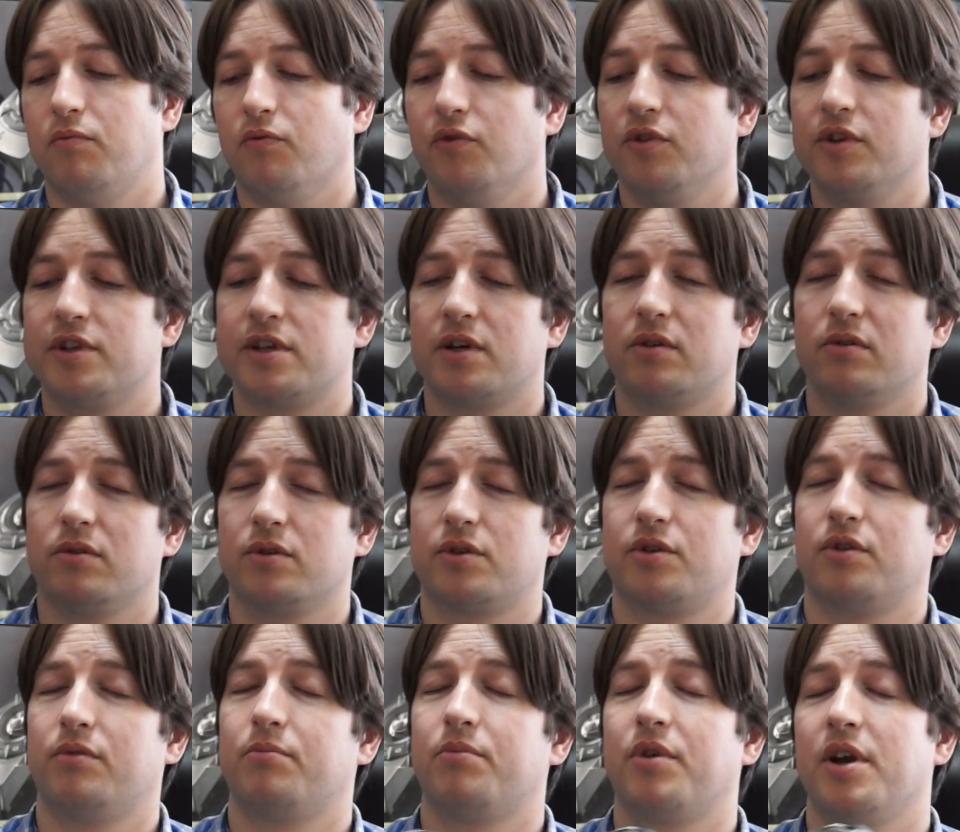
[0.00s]

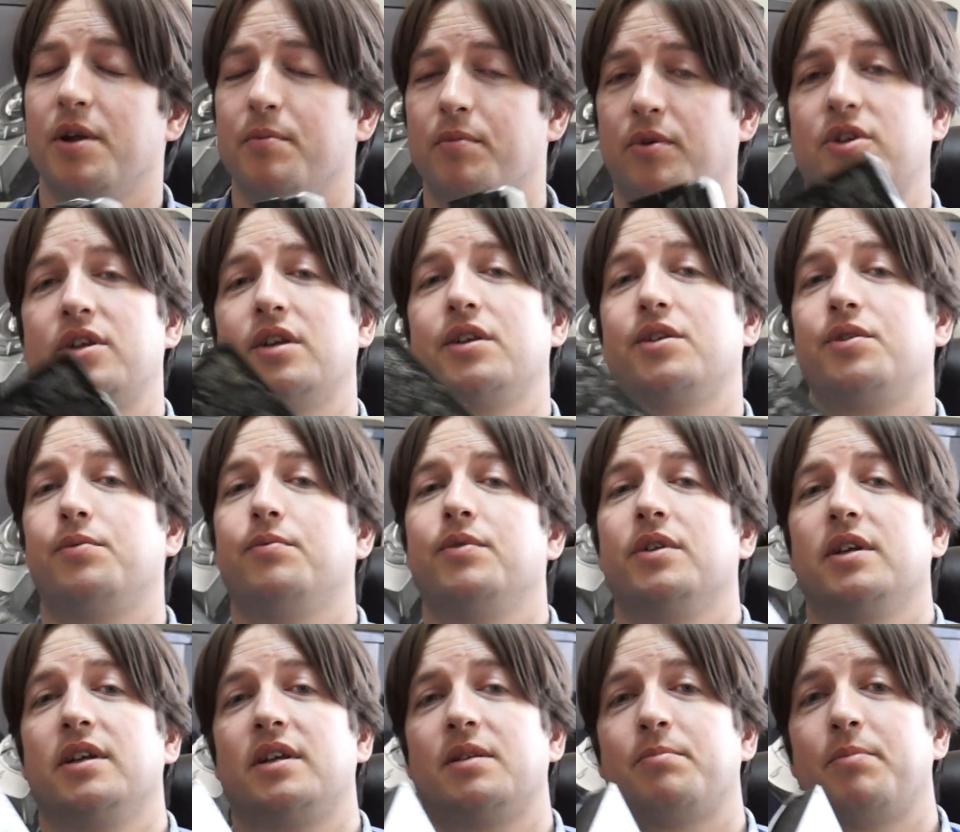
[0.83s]
results are pretty much as
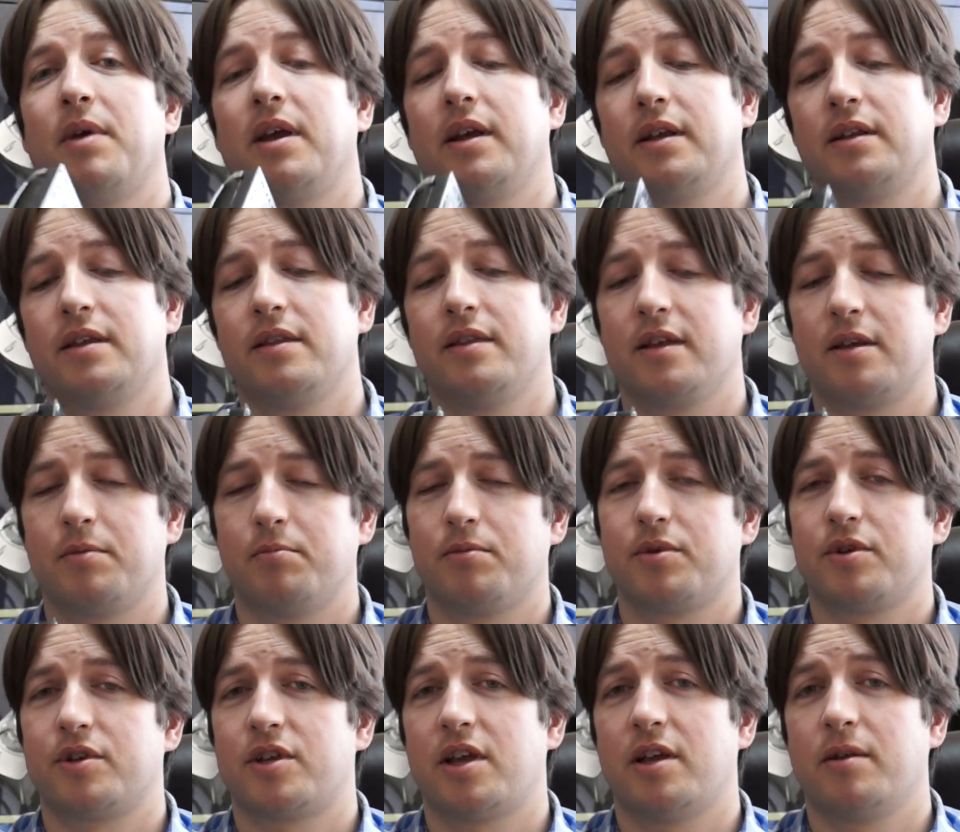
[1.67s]
you would expect in the
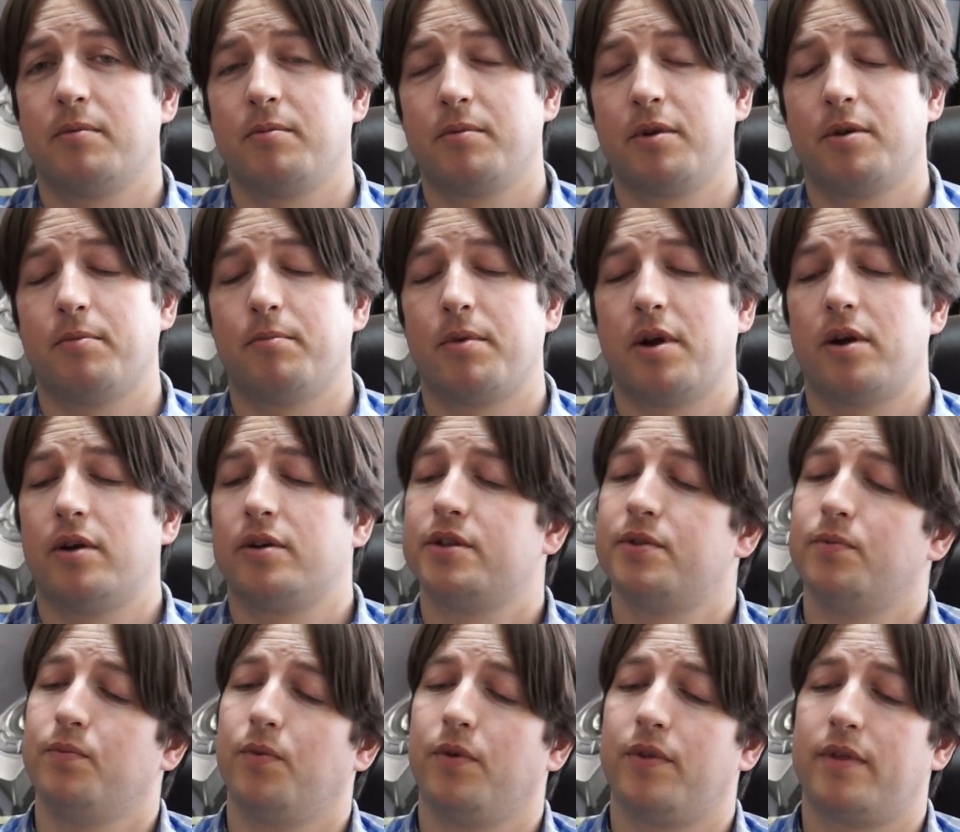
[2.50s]

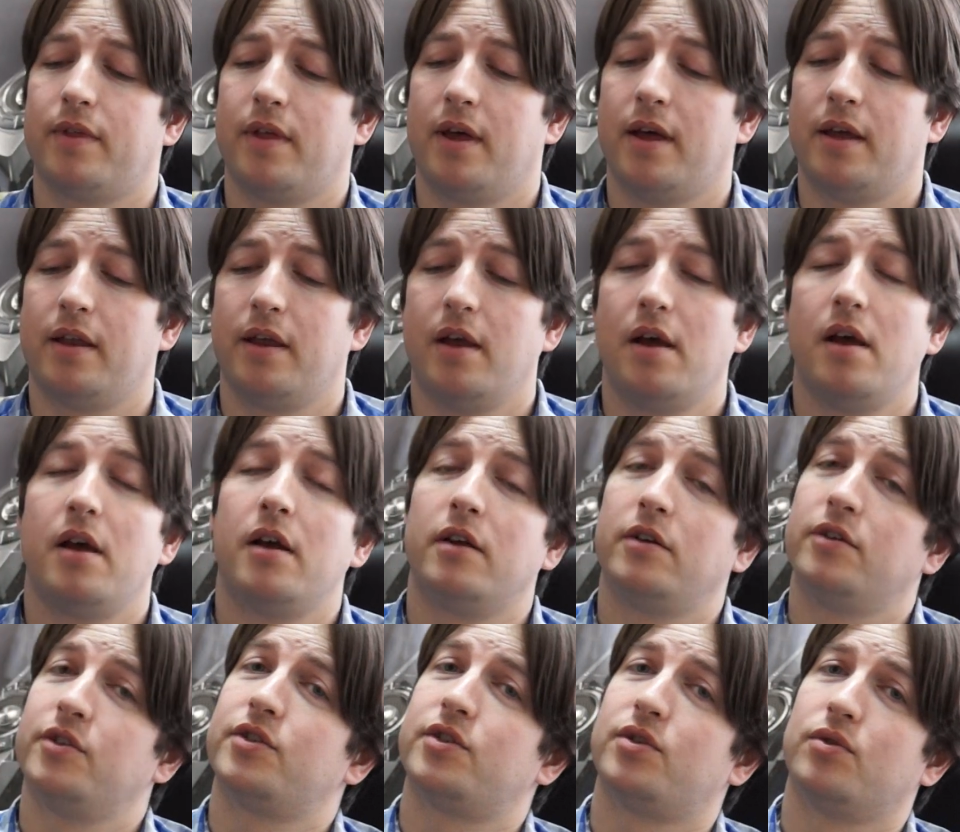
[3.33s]
comparison with that.
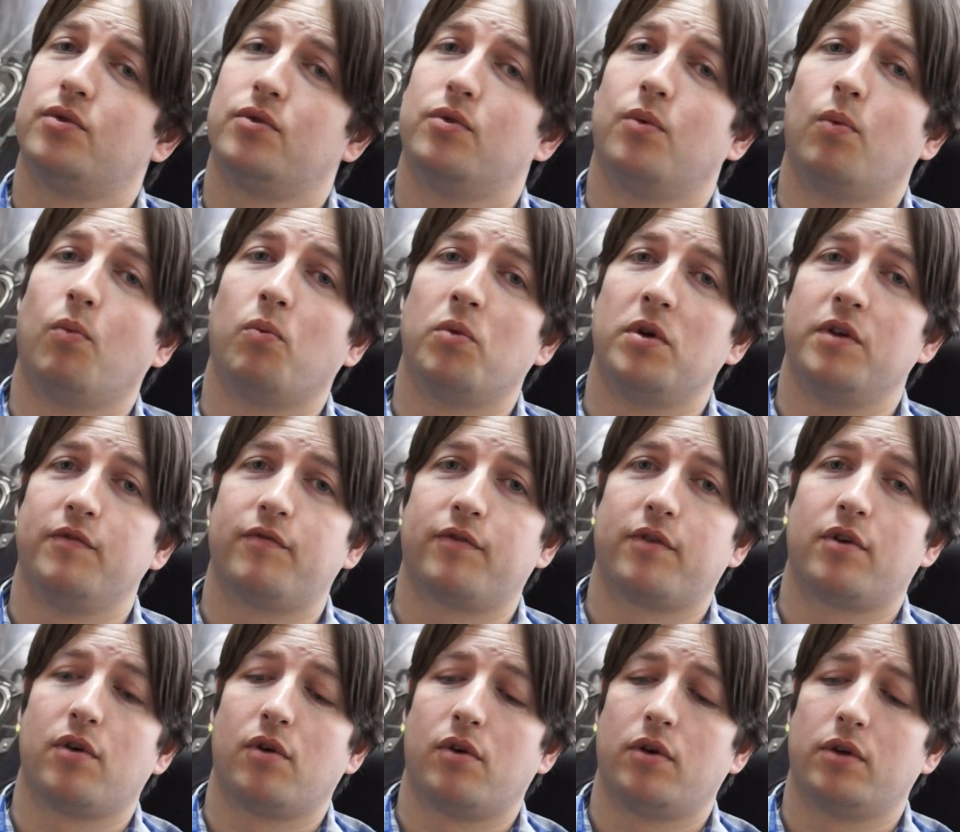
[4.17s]
So
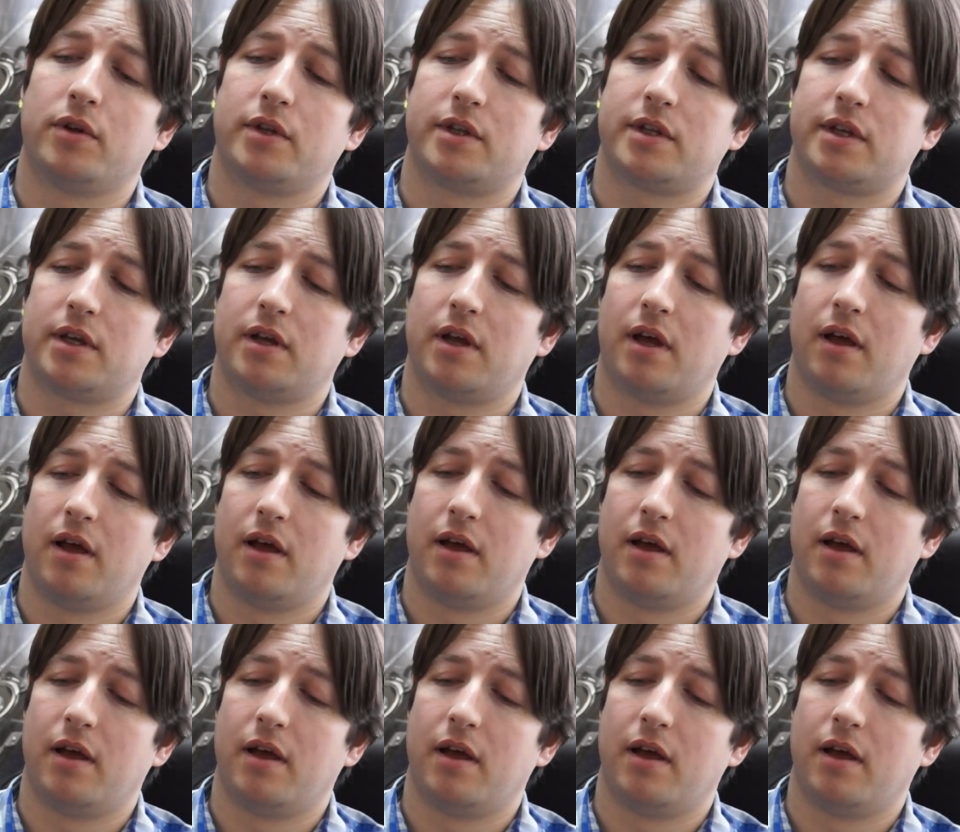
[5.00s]
we've got